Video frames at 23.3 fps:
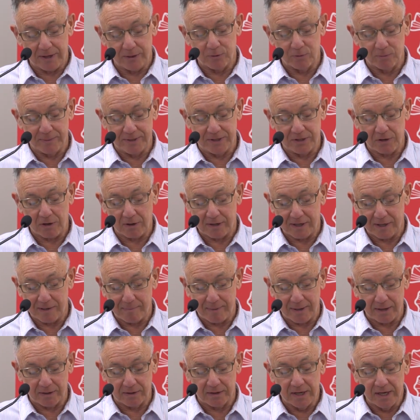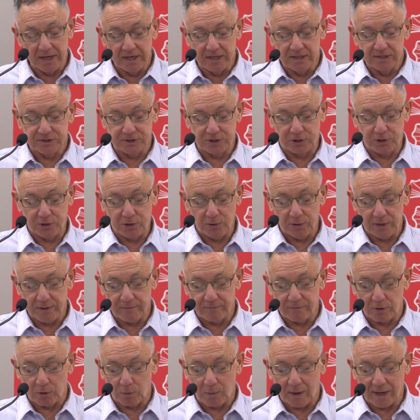who will be talking about security
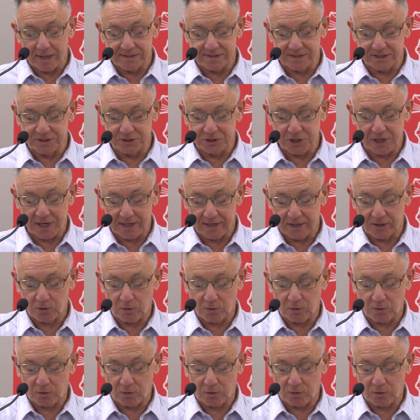for a rising China,